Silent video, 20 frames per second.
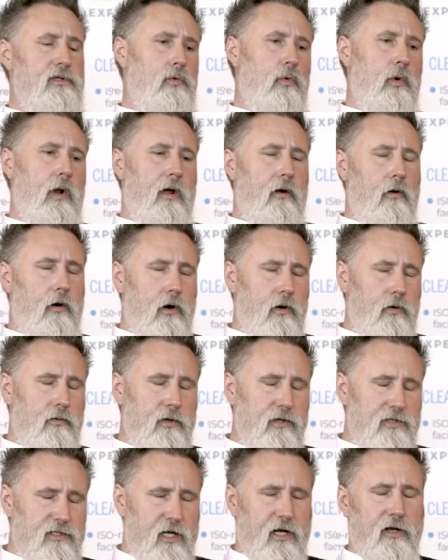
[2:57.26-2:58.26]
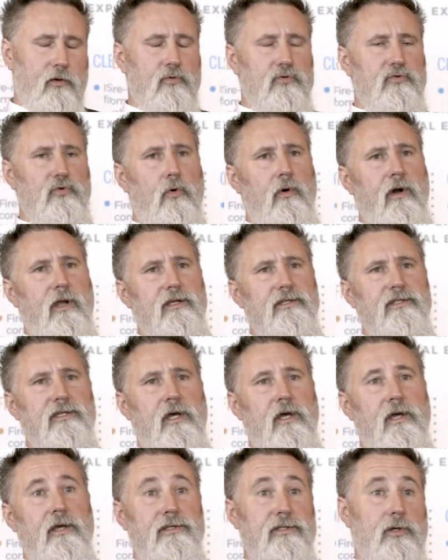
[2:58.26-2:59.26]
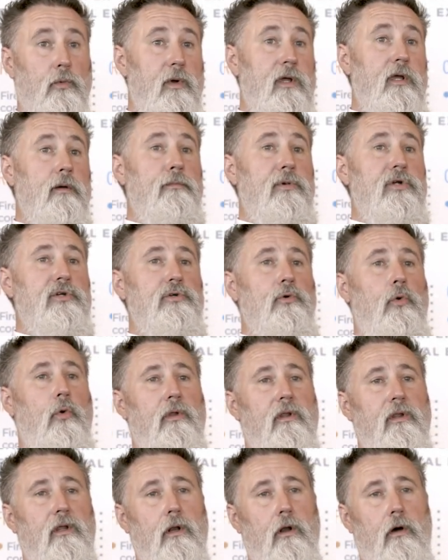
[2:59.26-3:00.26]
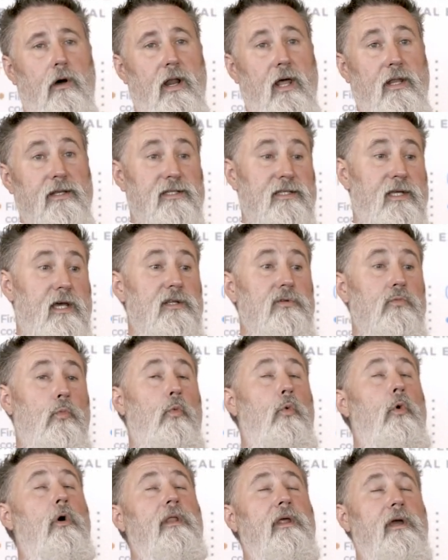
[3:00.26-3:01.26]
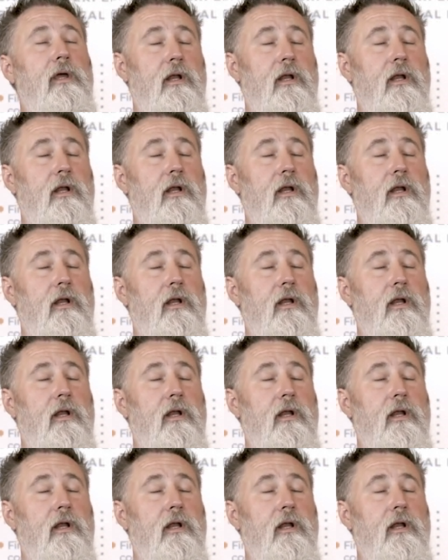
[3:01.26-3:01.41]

do all our own technical drawings so we can be sure that the client understands what they're